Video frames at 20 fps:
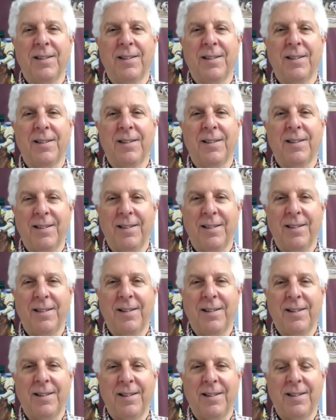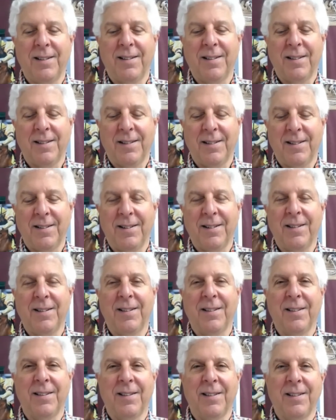
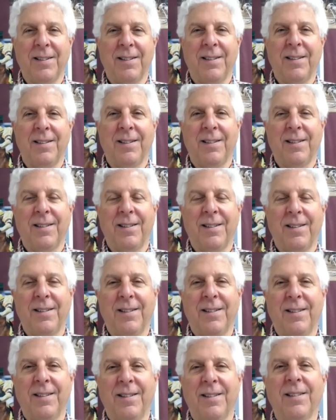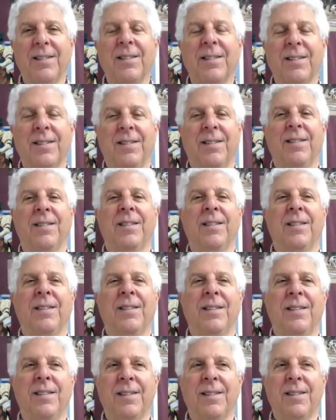
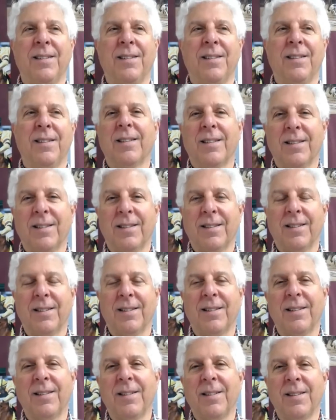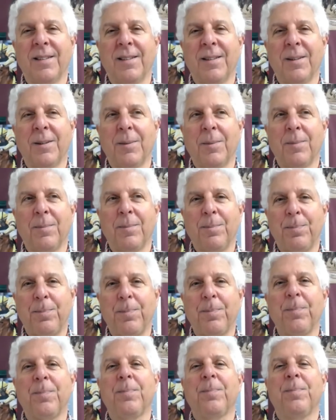
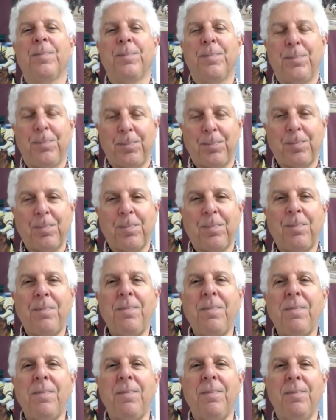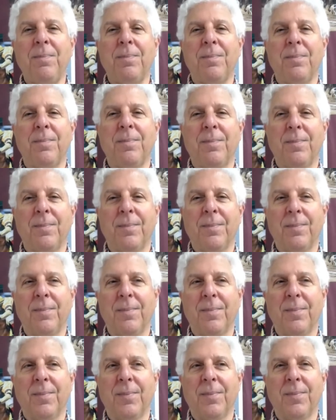This person isn't speaking.